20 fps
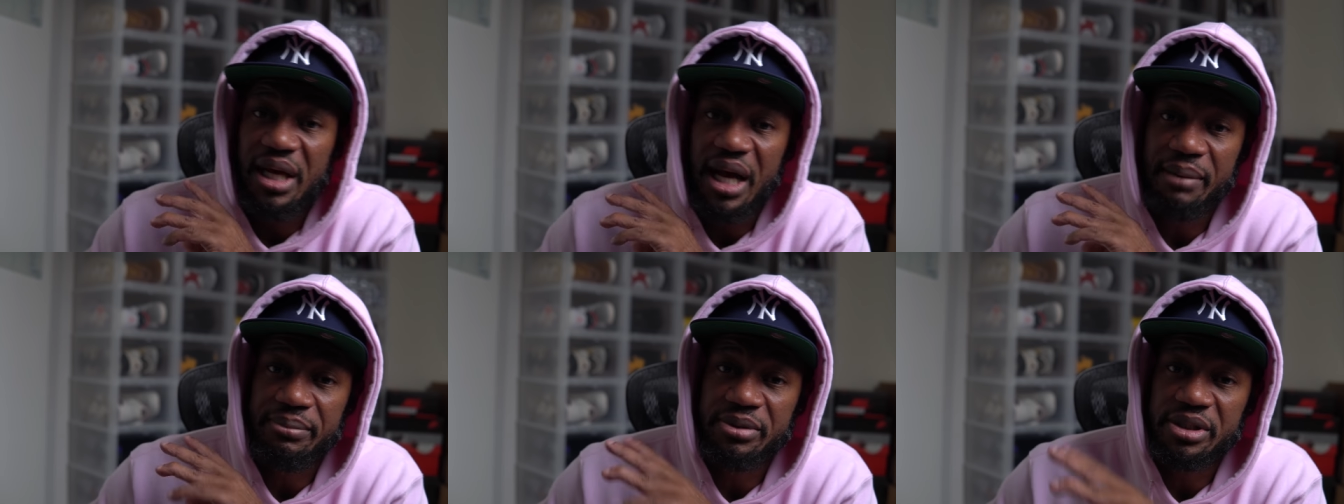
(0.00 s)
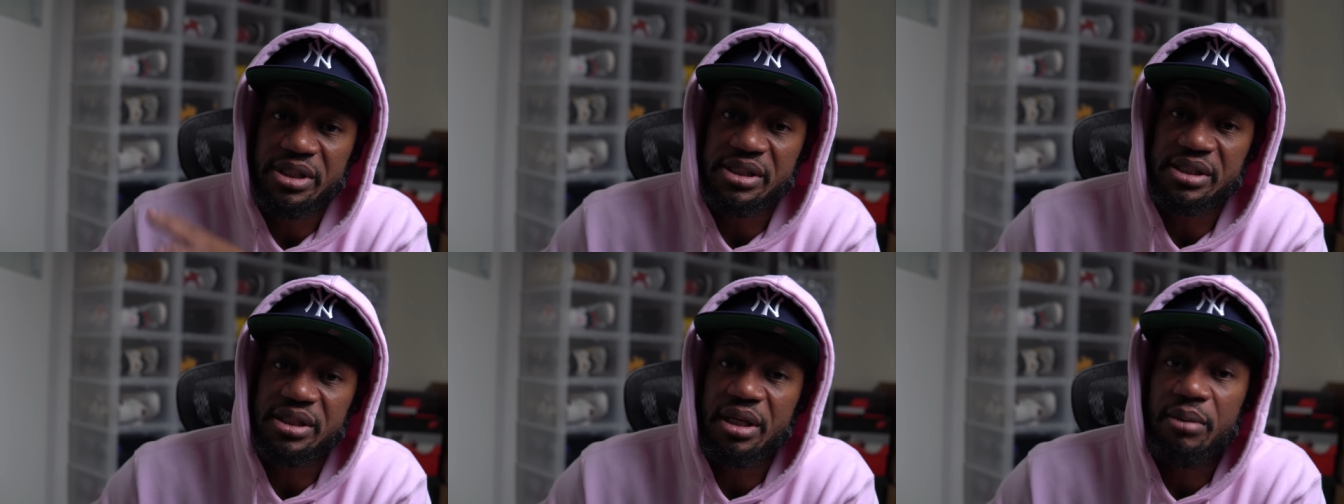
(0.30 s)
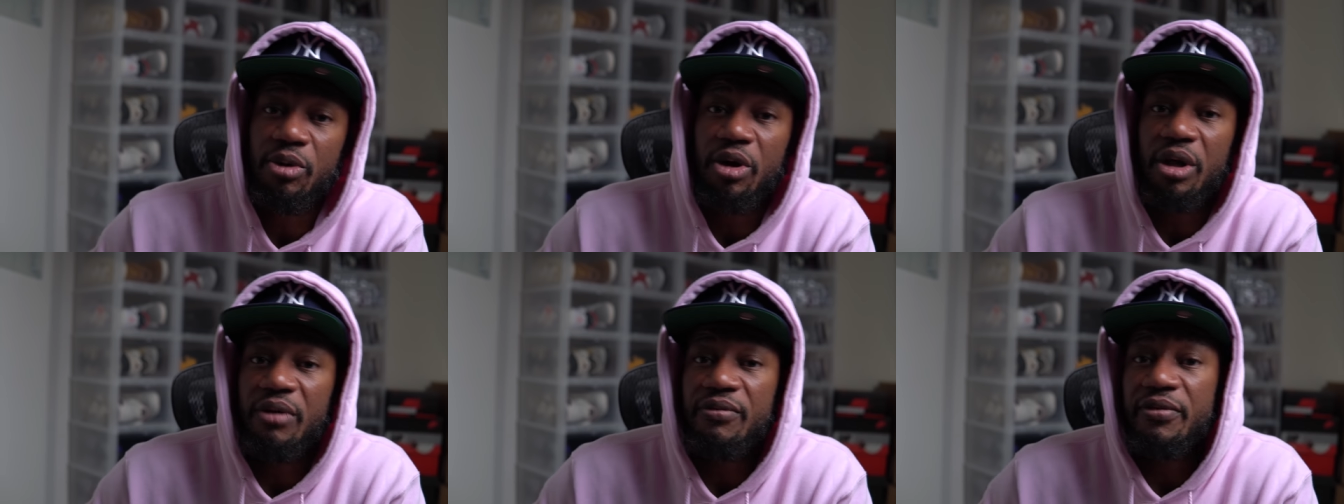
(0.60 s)
I'm gonna sell
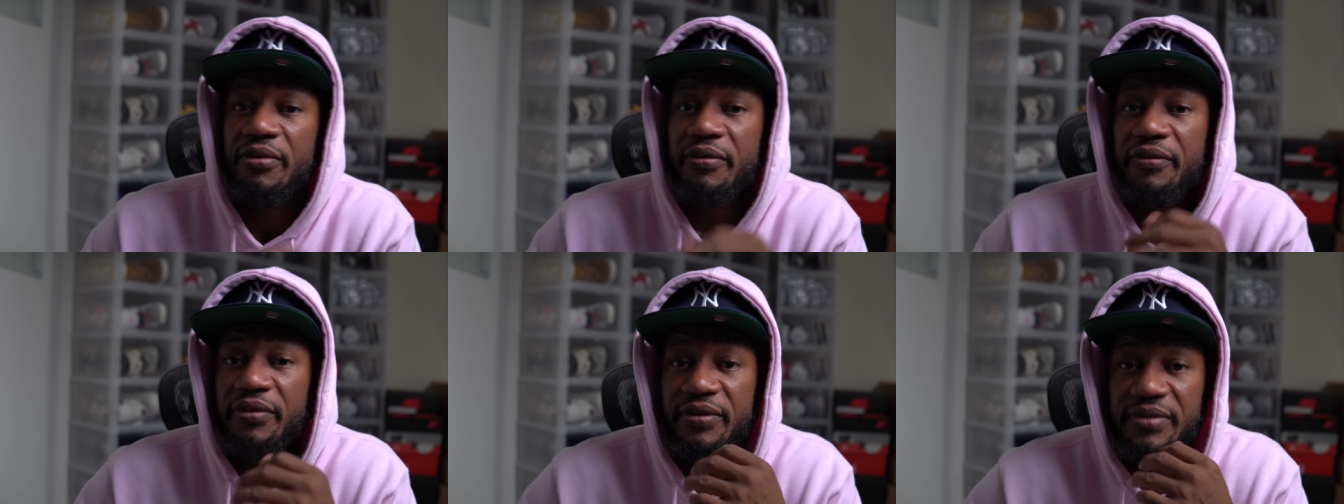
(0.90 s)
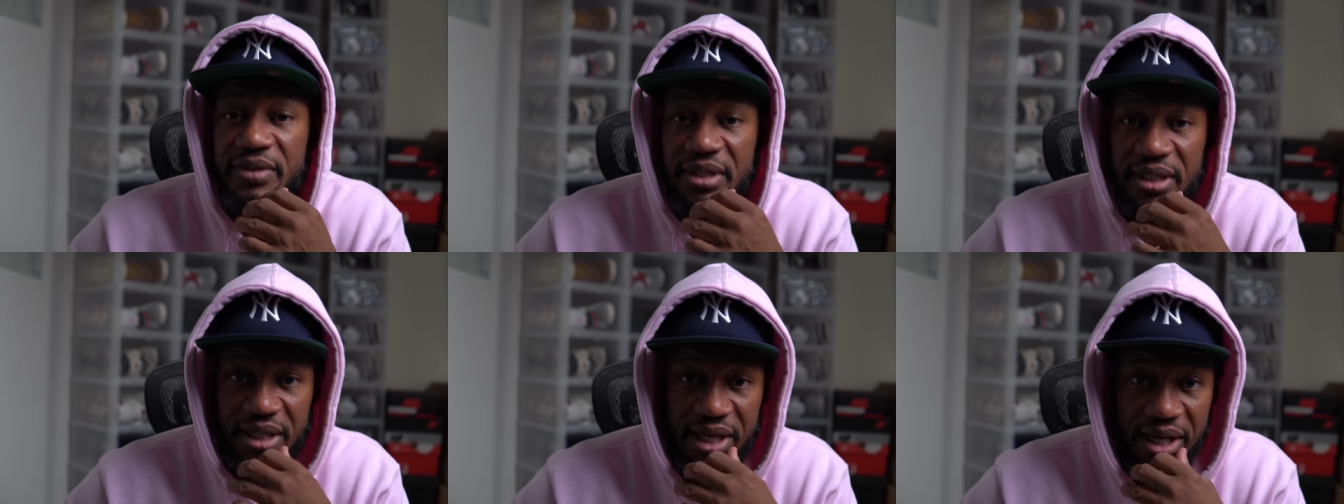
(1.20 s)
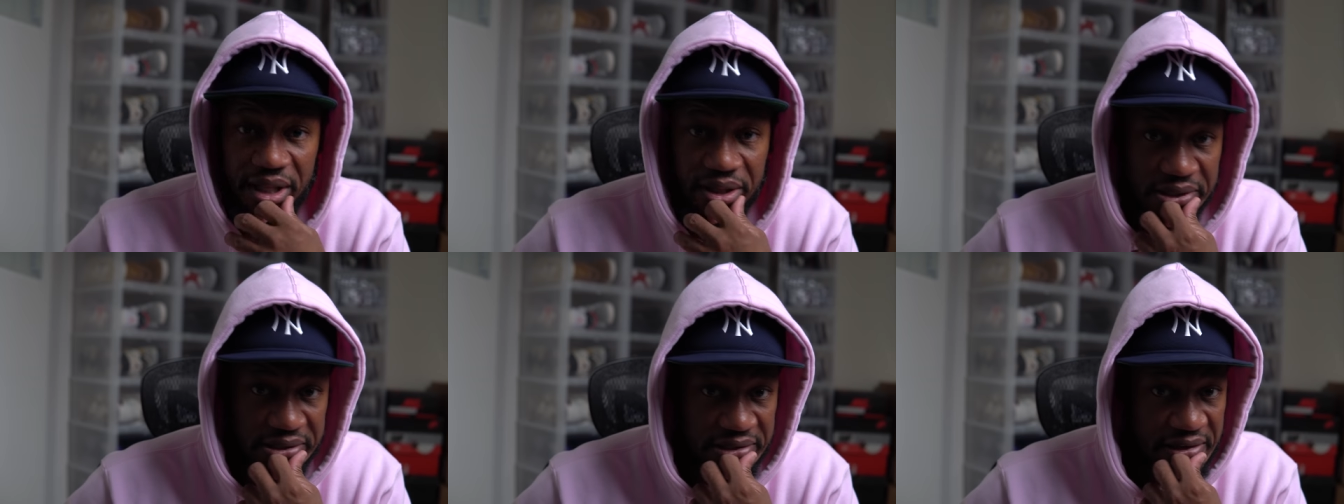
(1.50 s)
them all of them for
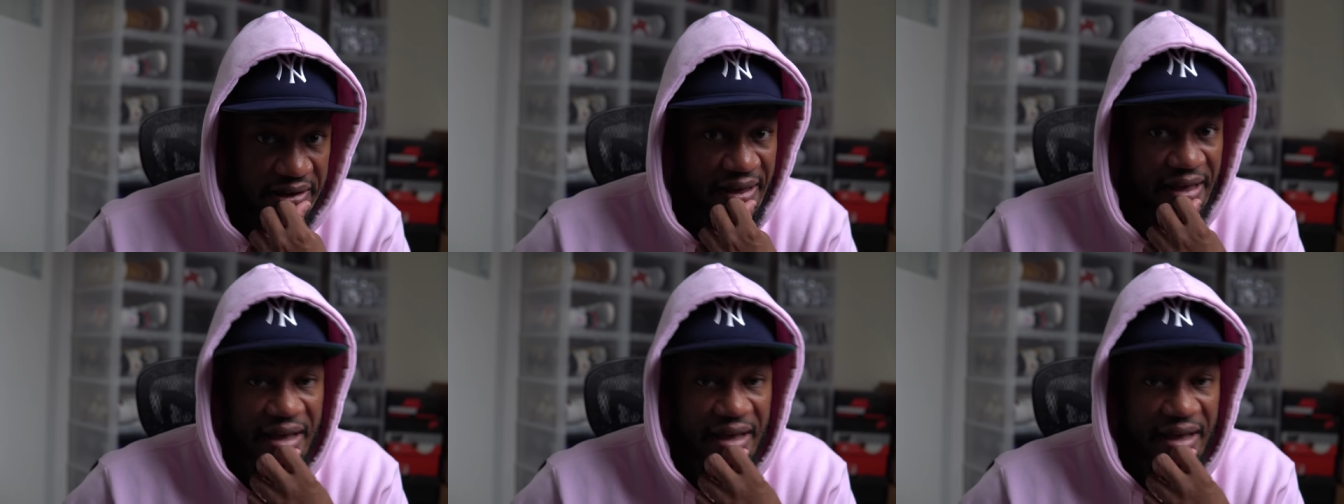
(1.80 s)
$15.